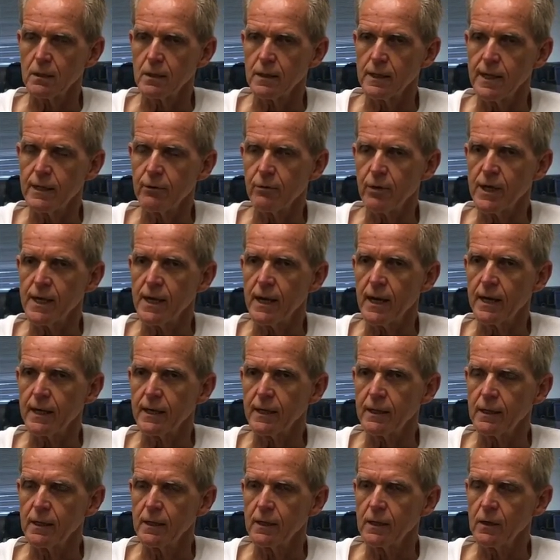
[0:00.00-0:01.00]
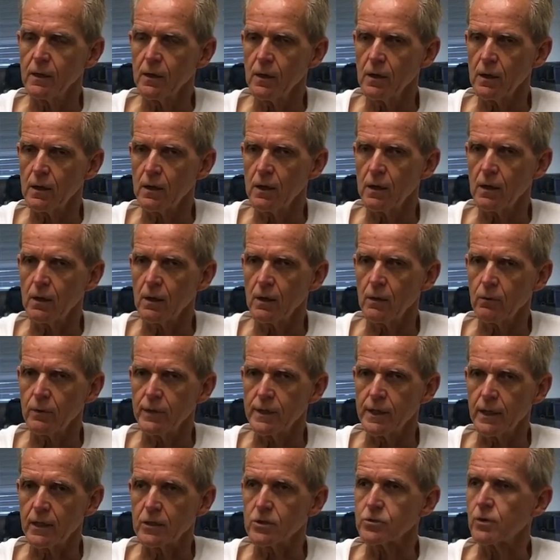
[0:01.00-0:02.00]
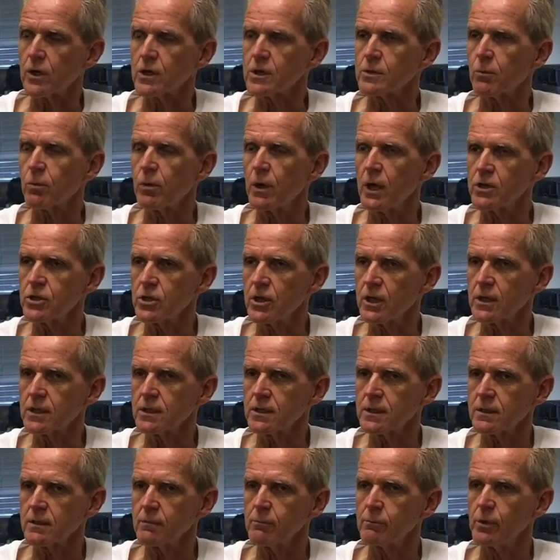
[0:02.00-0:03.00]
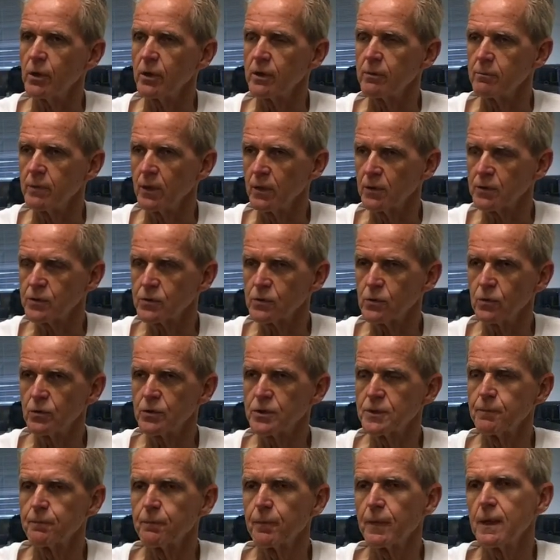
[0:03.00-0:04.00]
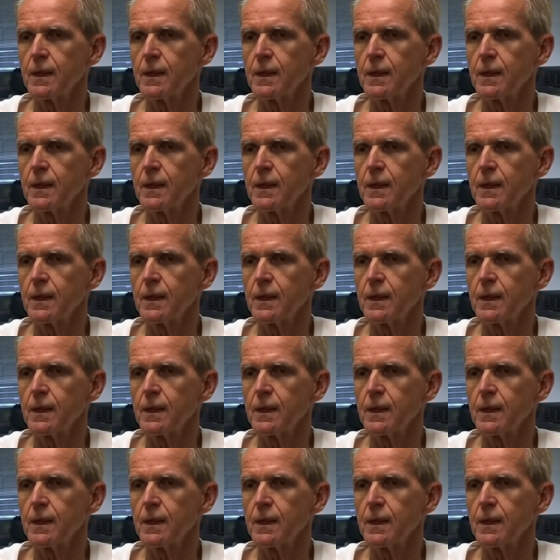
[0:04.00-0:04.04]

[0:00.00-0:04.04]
in Henry County, we did construction projects, building middle schools.